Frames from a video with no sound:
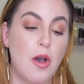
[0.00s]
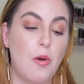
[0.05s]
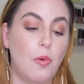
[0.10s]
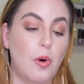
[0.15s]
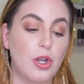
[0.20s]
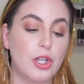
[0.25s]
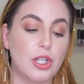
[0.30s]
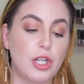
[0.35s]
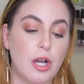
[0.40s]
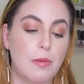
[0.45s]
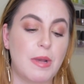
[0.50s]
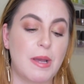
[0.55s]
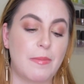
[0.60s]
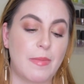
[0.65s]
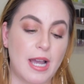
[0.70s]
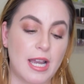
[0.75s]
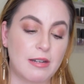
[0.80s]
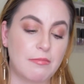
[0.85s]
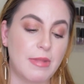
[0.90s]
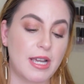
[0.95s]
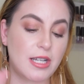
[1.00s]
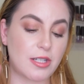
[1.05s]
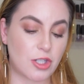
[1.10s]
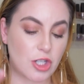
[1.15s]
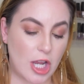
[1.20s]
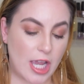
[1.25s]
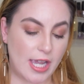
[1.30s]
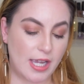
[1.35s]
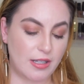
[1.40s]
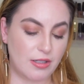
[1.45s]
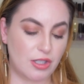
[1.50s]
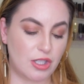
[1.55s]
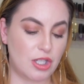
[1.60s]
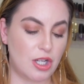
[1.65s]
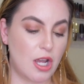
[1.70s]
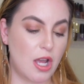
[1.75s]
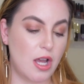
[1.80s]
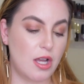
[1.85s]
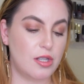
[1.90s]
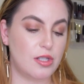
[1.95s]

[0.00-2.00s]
Well, you know, my mind might change,